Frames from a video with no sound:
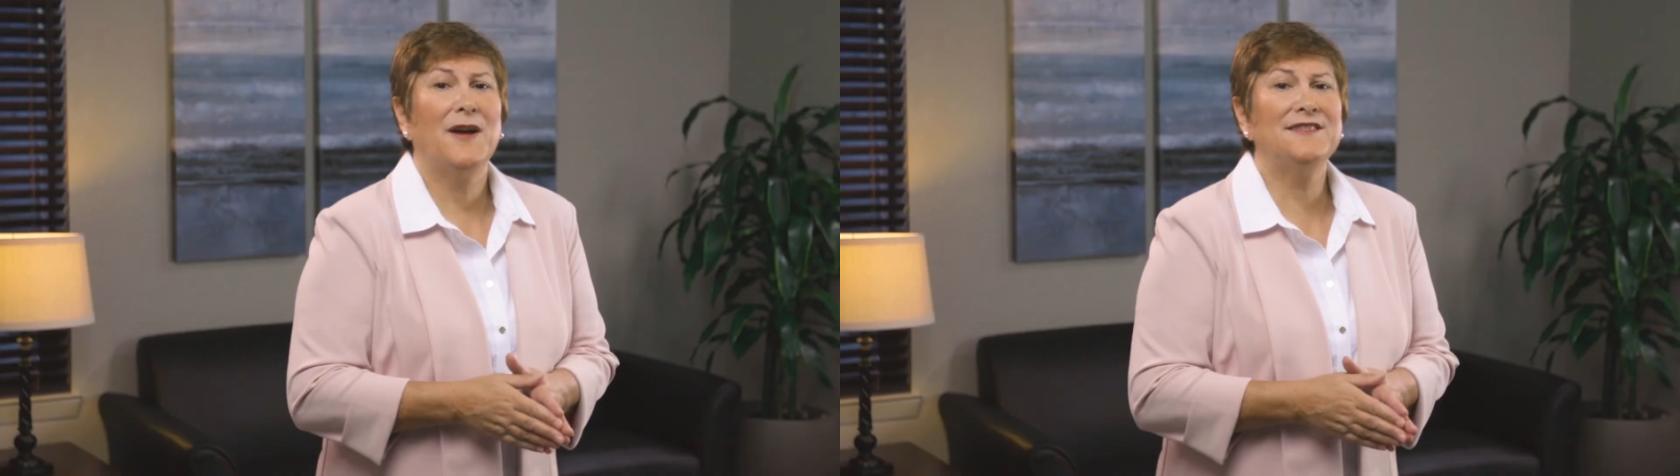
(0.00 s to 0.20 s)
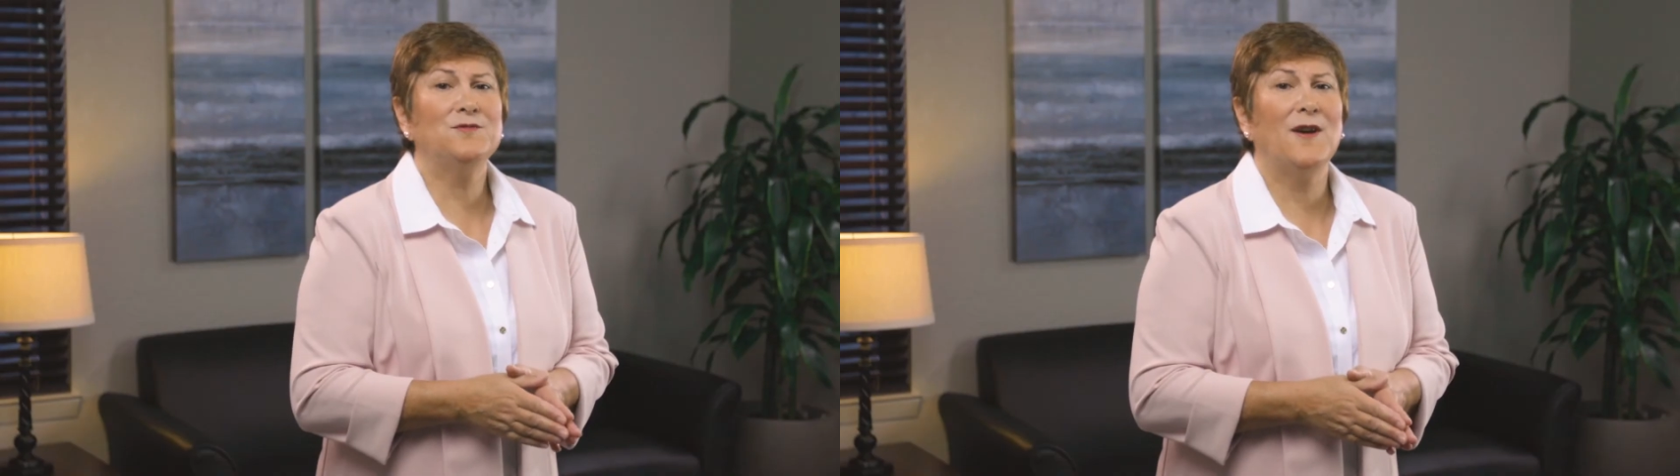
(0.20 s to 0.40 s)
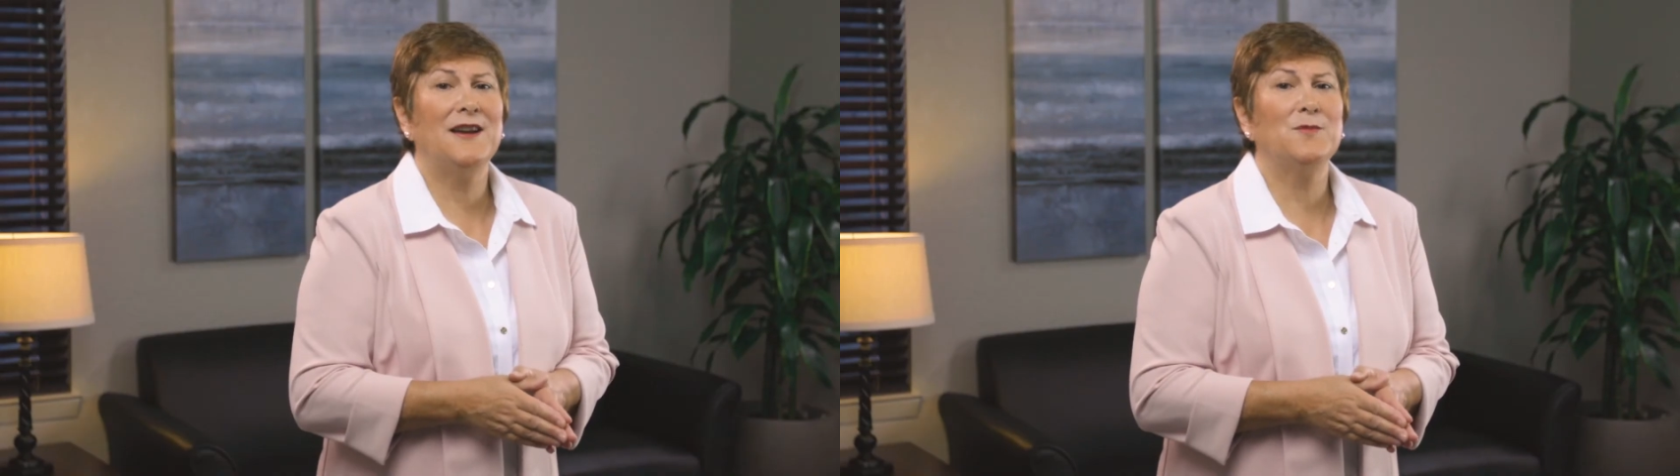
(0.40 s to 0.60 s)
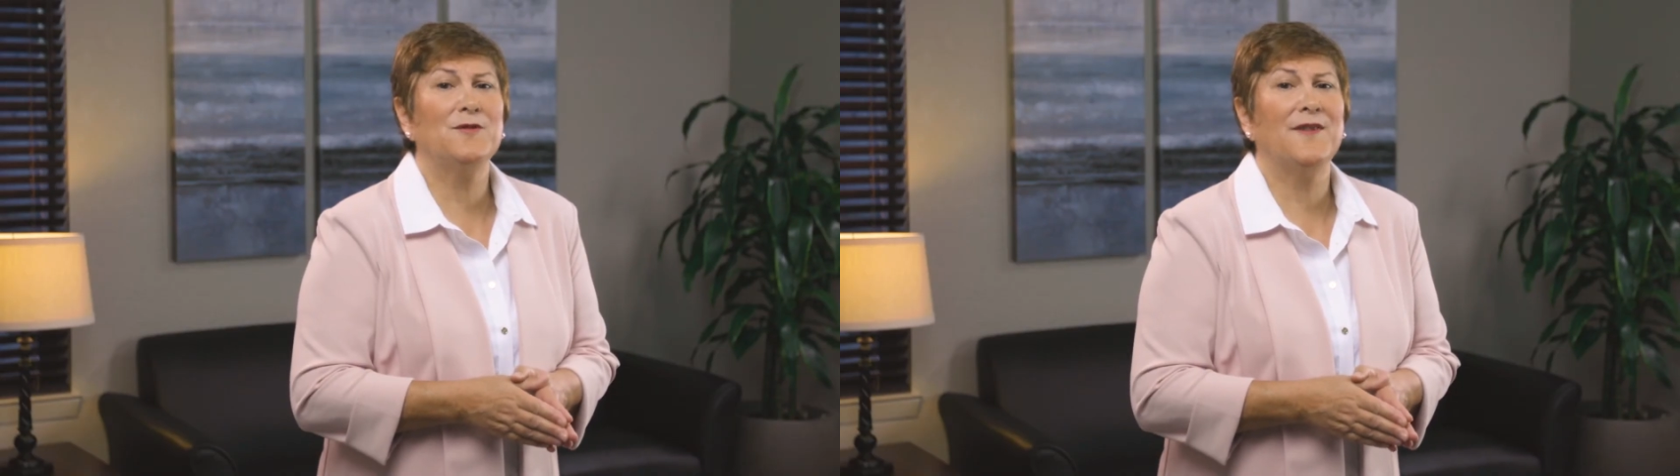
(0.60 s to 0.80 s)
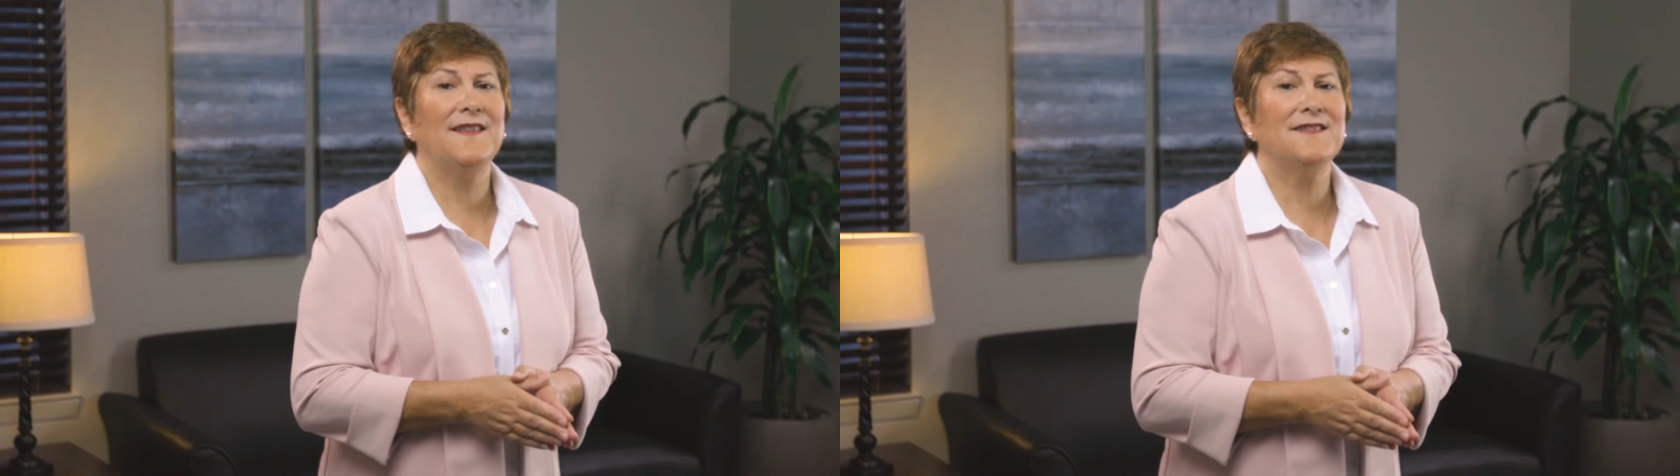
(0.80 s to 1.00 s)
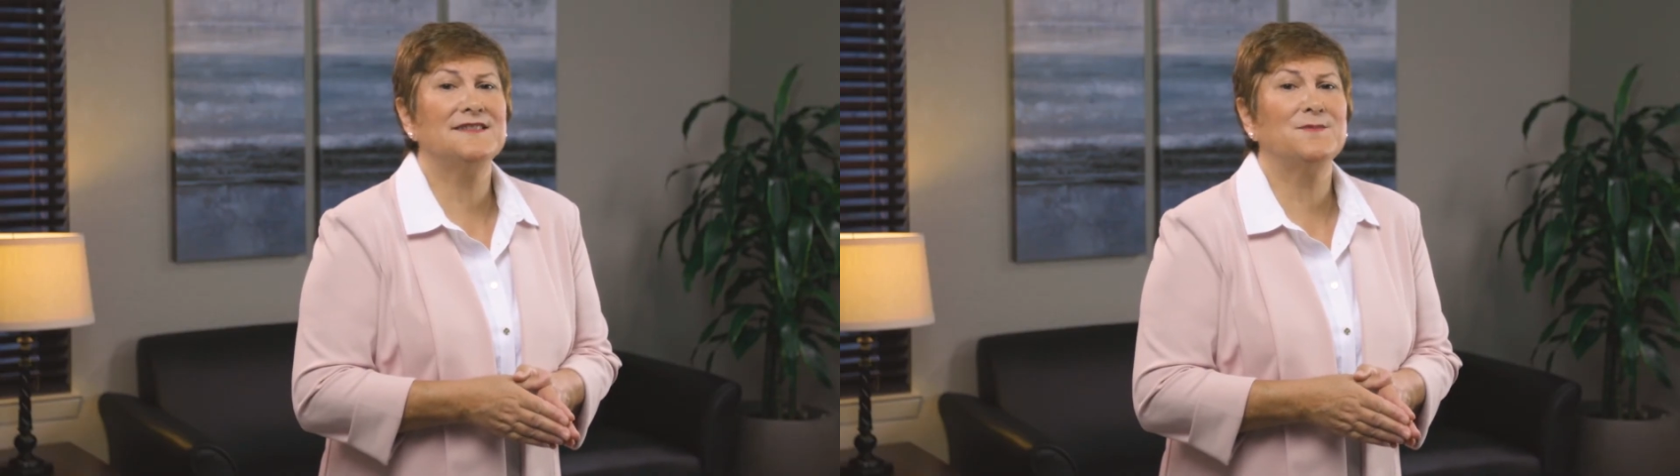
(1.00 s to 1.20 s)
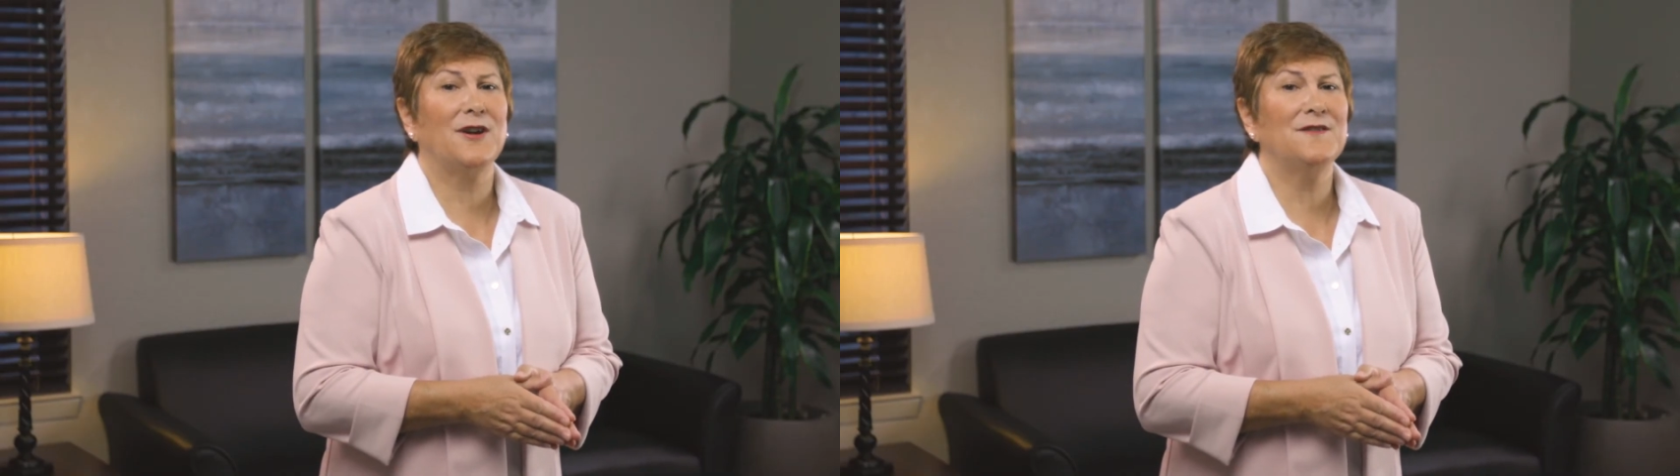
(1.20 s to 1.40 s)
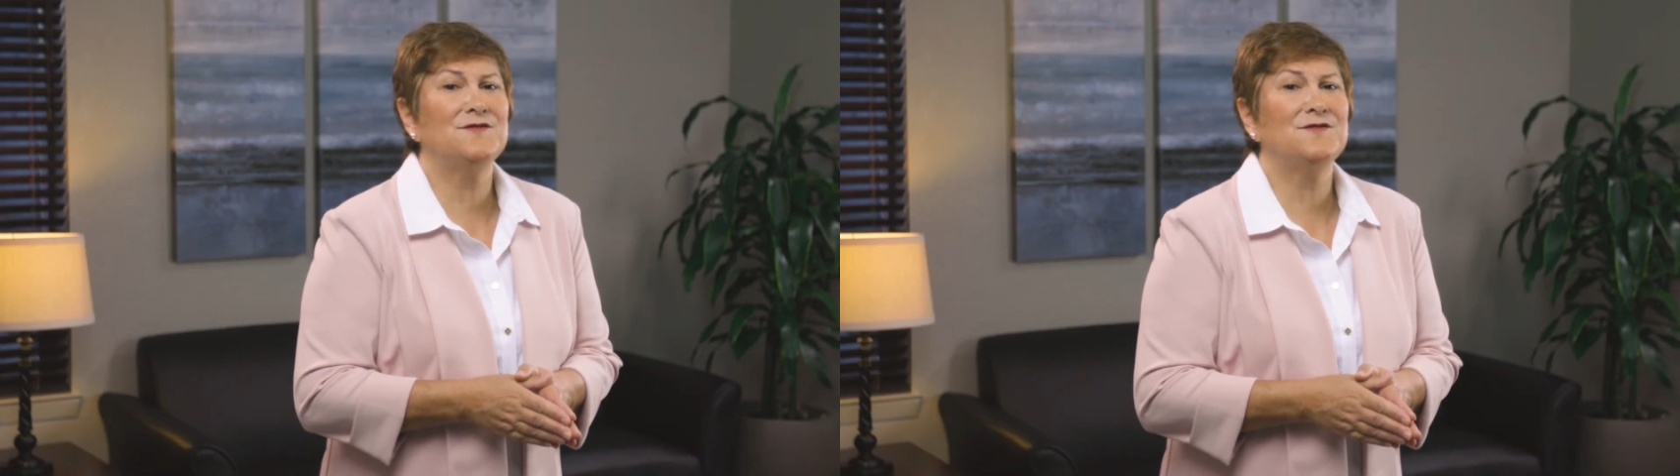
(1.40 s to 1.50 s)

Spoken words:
best way to prevent the spread